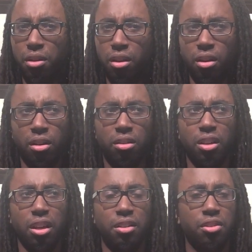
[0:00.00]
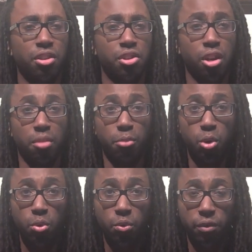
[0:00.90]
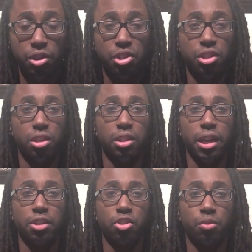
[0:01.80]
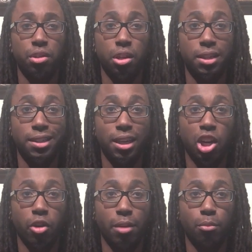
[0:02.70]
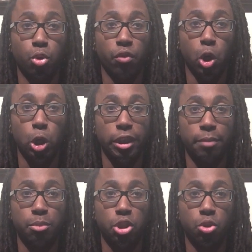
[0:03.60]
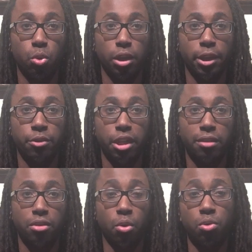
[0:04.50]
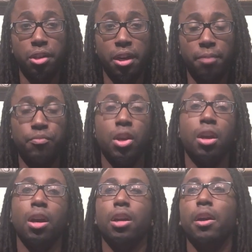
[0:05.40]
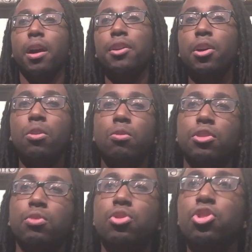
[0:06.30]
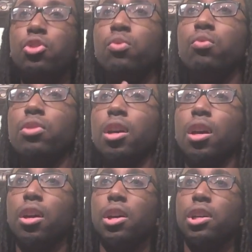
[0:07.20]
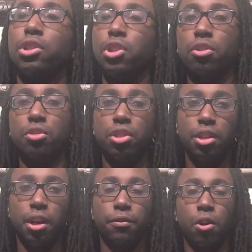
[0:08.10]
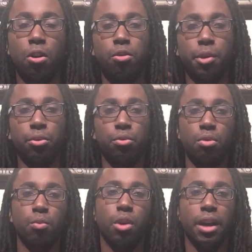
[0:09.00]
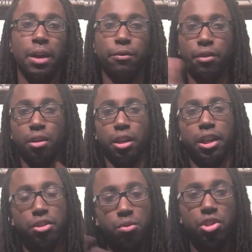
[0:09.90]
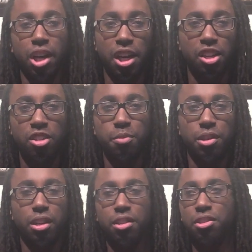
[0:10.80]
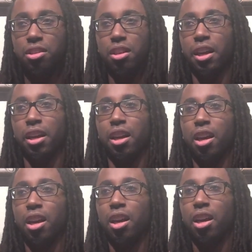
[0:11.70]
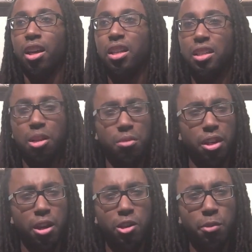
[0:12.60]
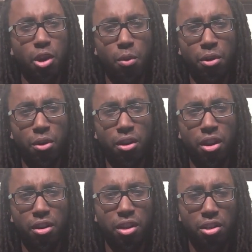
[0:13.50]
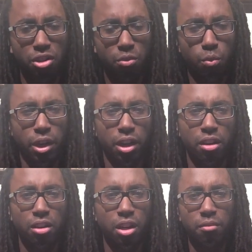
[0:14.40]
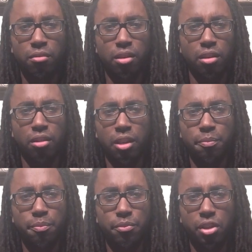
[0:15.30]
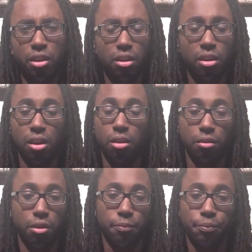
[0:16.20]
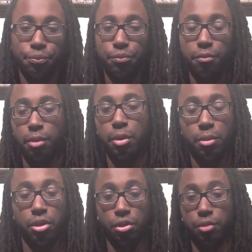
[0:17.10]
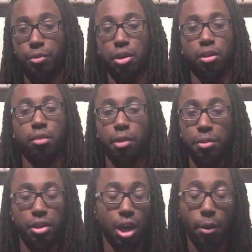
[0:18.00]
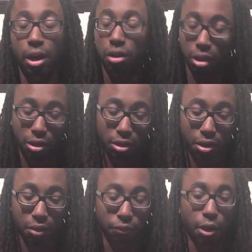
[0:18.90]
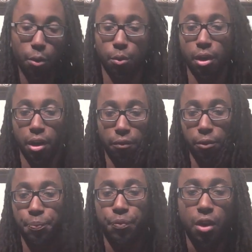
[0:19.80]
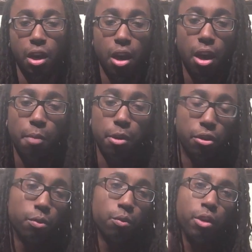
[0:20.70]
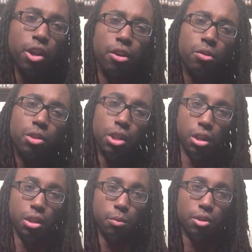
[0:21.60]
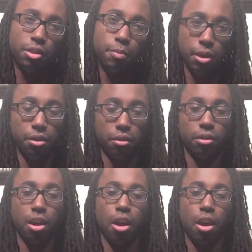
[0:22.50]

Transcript: uh, is, is she gonna move? Is she just a statue? Just gonna sit here and move her lips to the lyrics the whole time? Now I know you shoot certain stuff all the way through in one outfit, and I guess you change, but it's just like, can something else be going on other than just wind and lip syncing? I don't know. Maybe it's just me. Maybe it's just how I look at stuff. Whatever. But the real tea was spilled